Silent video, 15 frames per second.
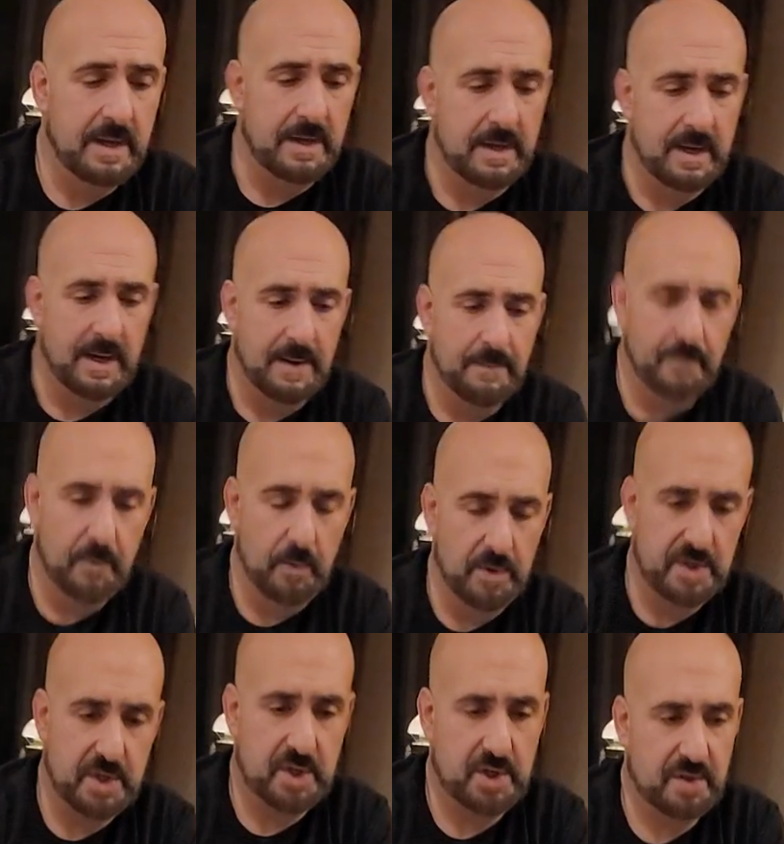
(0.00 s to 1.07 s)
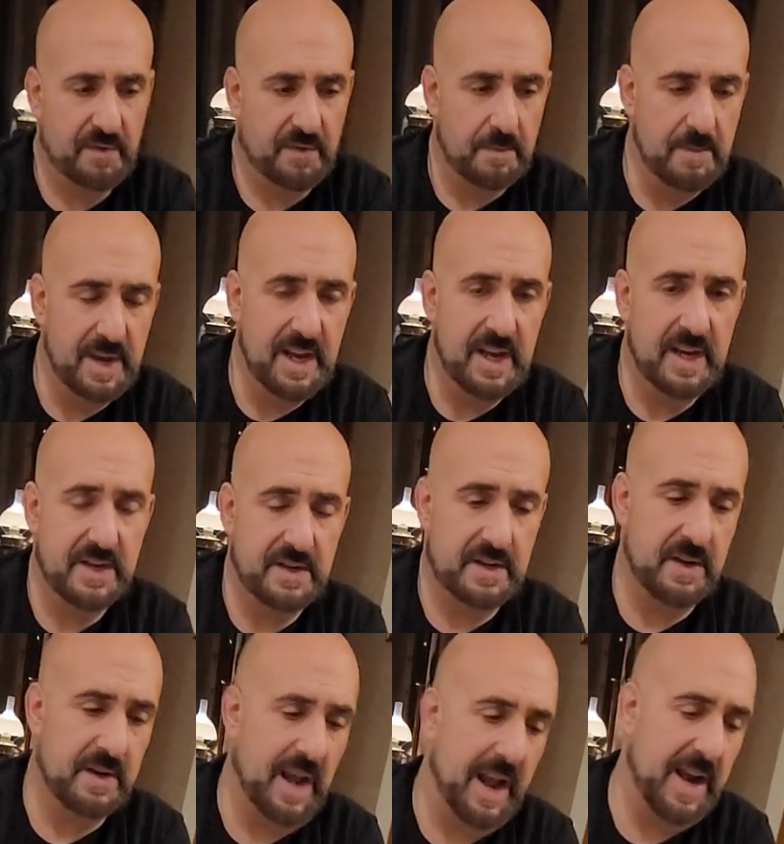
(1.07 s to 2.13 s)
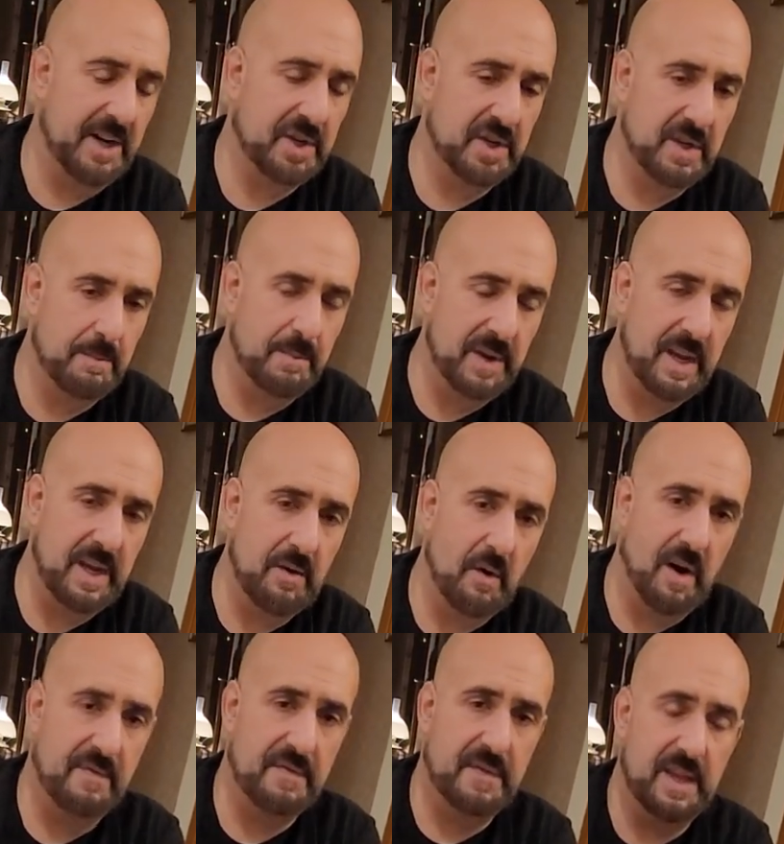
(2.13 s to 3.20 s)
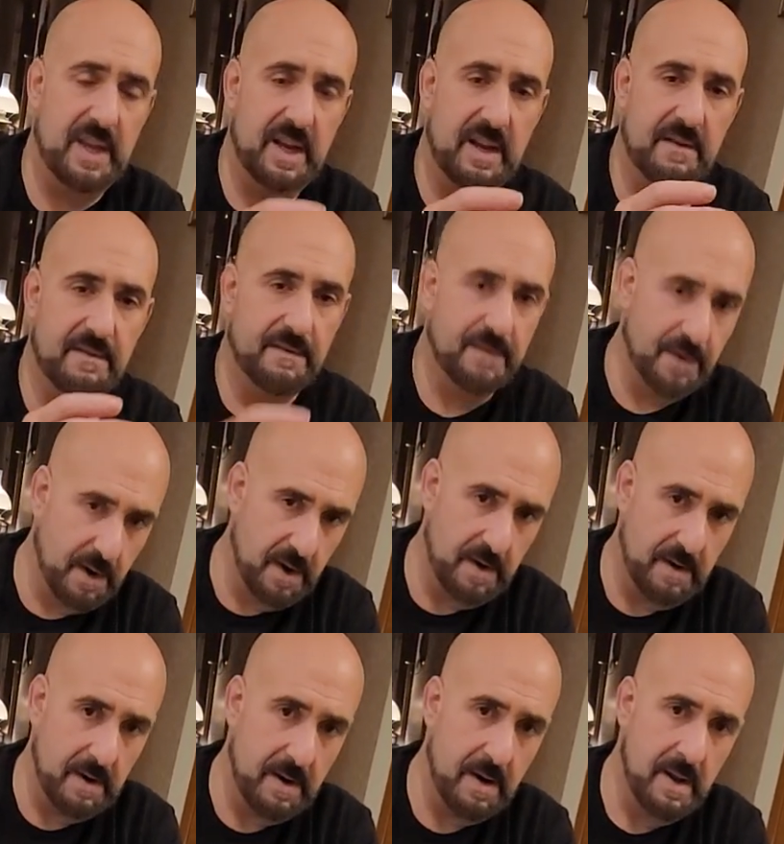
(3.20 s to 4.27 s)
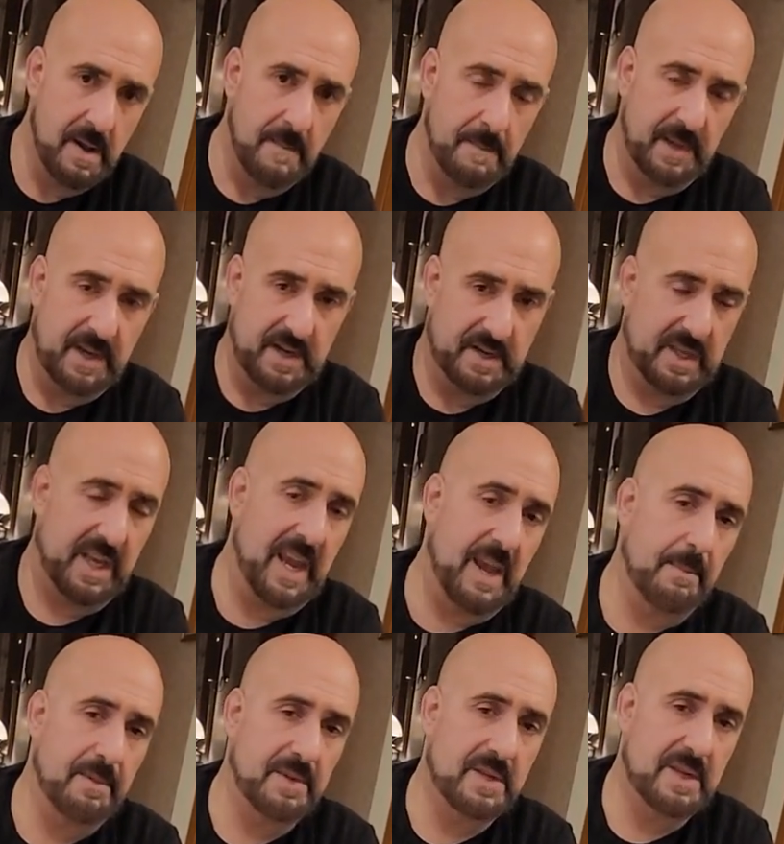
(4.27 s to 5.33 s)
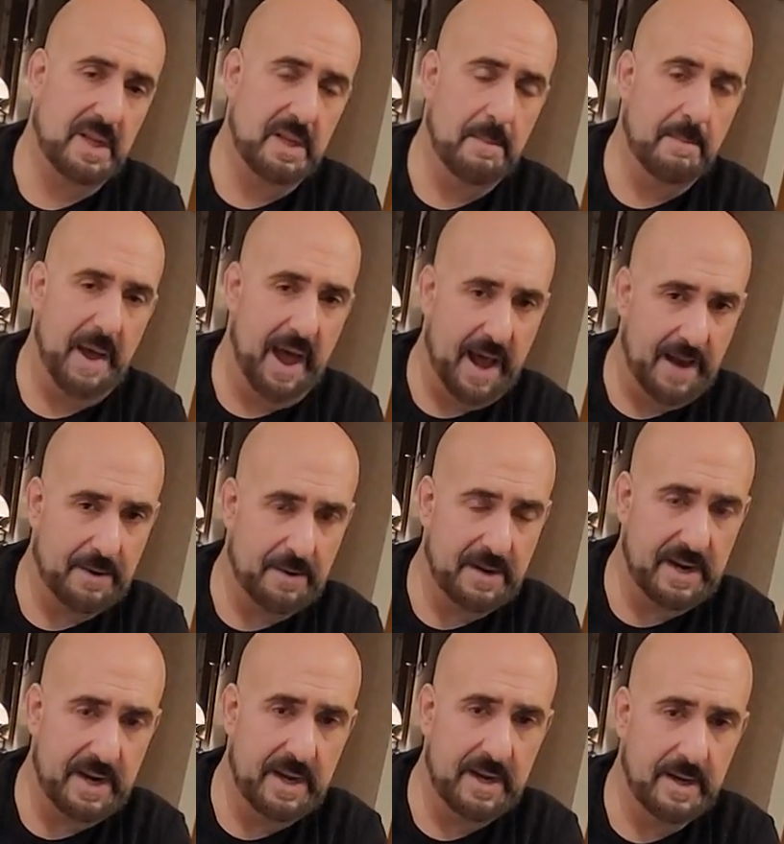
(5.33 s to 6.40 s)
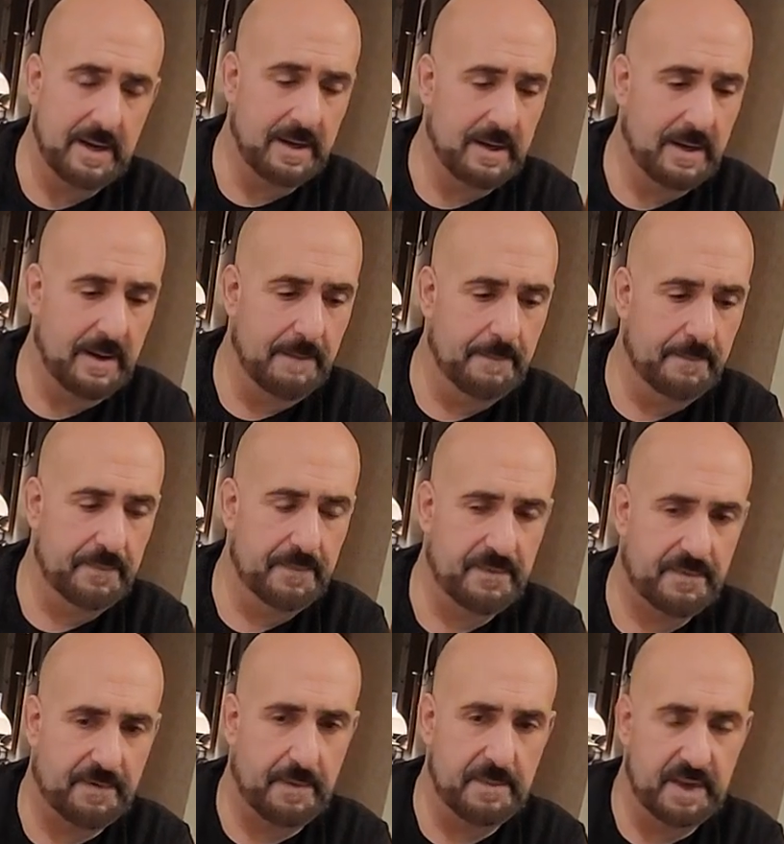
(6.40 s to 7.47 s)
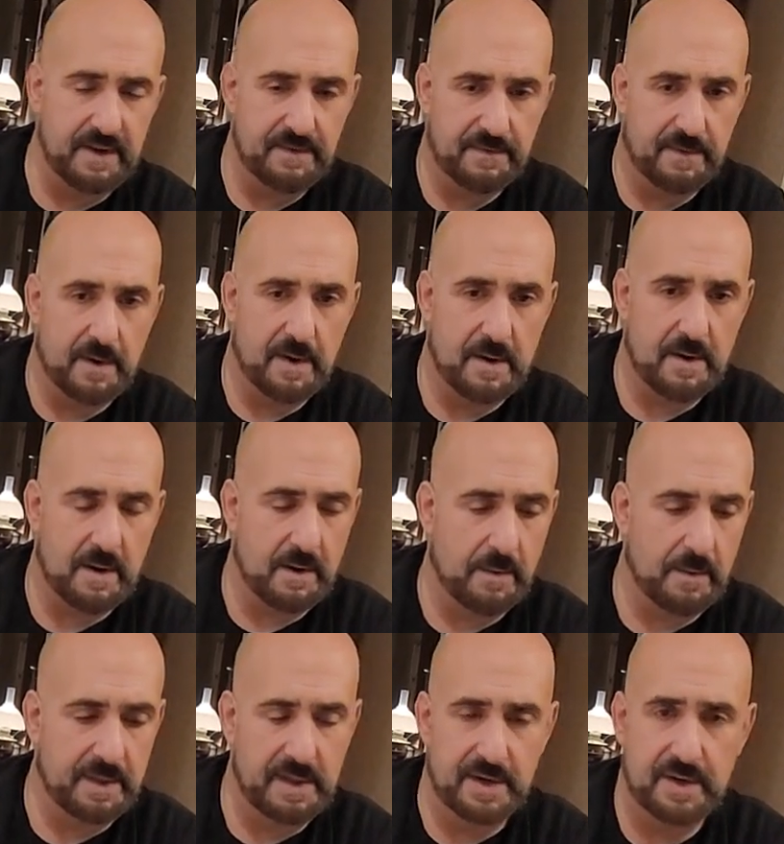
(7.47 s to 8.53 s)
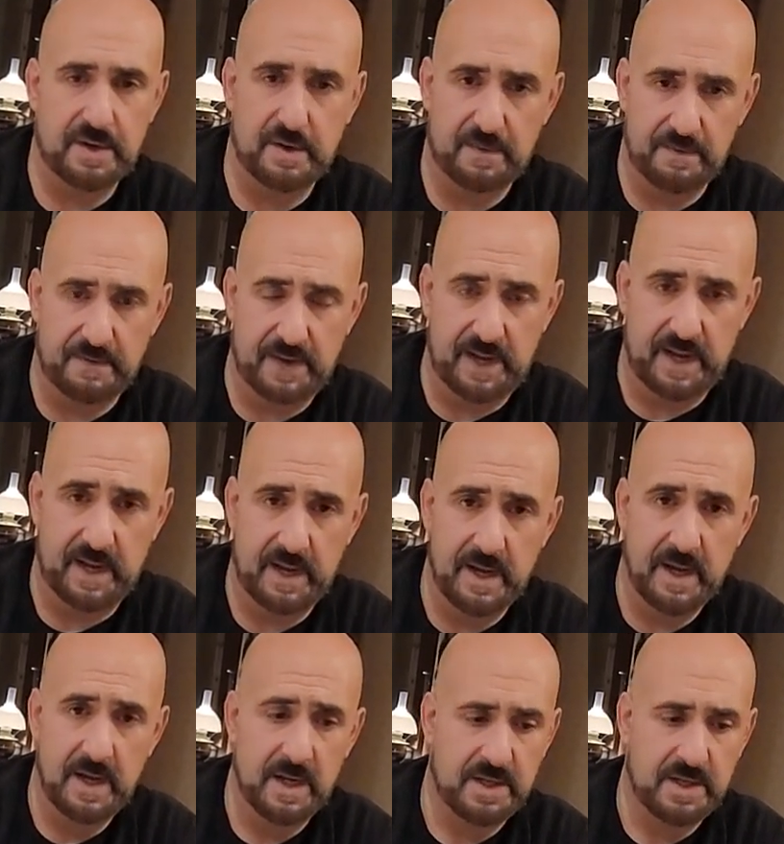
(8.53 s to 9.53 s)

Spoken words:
Which for me is going to actually be off the inverter because the cables to the battery from the inverter are within 2 feet.